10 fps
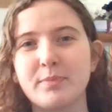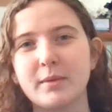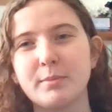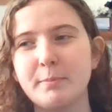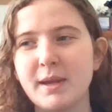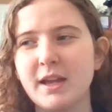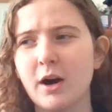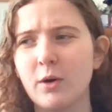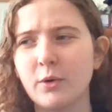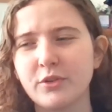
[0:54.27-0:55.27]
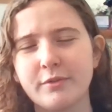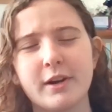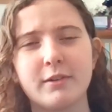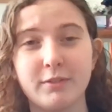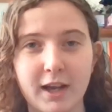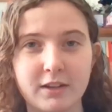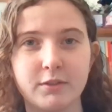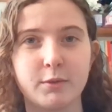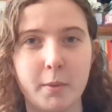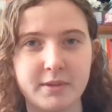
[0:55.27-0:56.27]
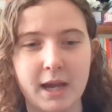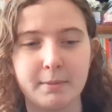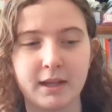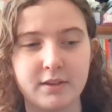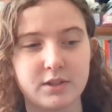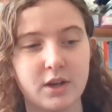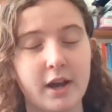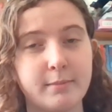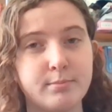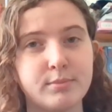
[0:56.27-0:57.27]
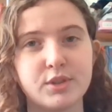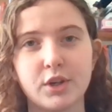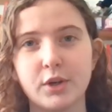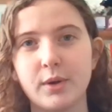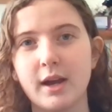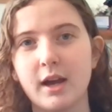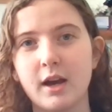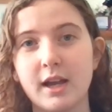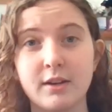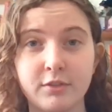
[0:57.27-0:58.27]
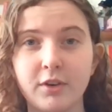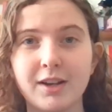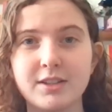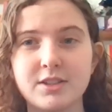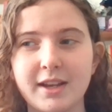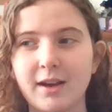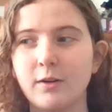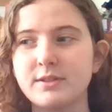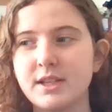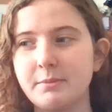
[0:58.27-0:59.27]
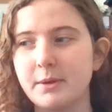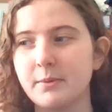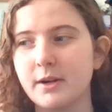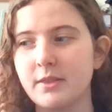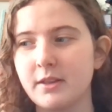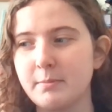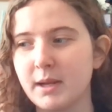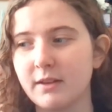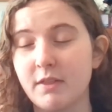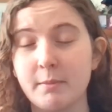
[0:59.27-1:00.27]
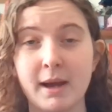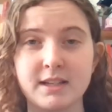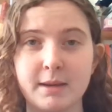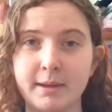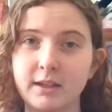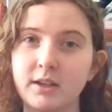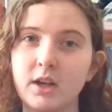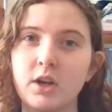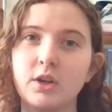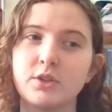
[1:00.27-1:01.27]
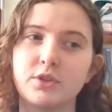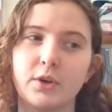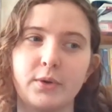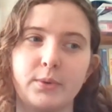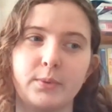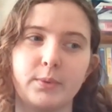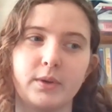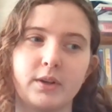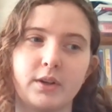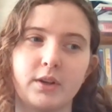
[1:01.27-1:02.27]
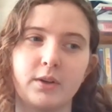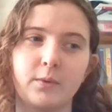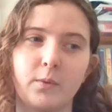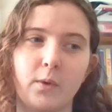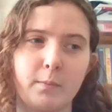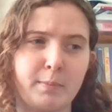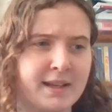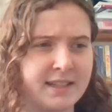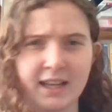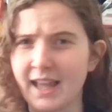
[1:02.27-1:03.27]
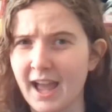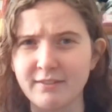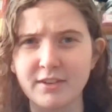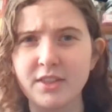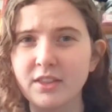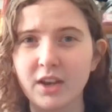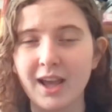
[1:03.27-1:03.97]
but B, are also very reflective of what was happening at the time. So in first year, obviously we were in the middle of the pandemic, so basically everything that I